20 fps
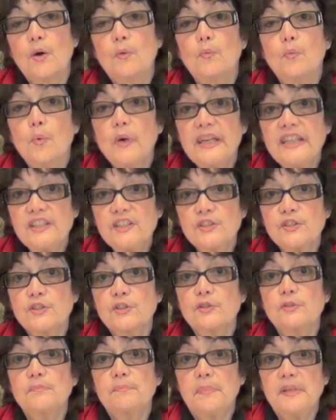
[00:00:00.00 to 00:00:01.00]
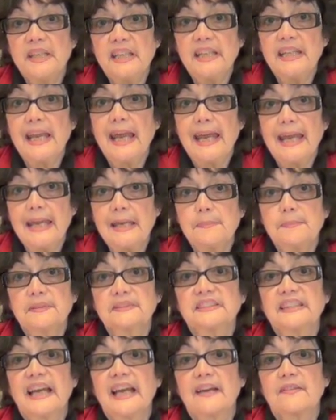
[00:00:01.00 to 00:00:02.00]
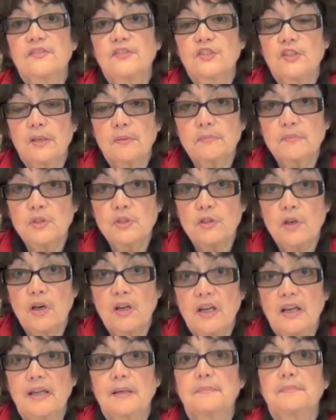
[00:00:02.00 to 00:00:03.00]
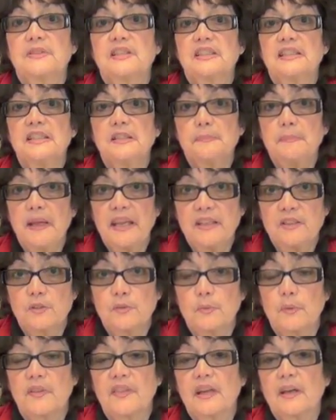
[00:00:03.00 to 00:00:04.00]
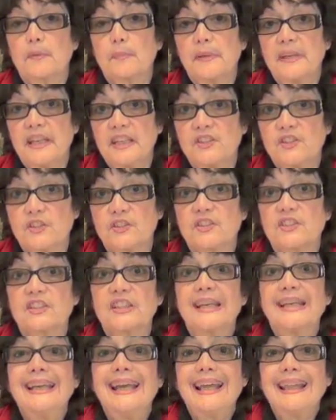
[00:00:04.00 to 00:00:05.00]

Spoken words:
We should be able to have some time to spend with our patients.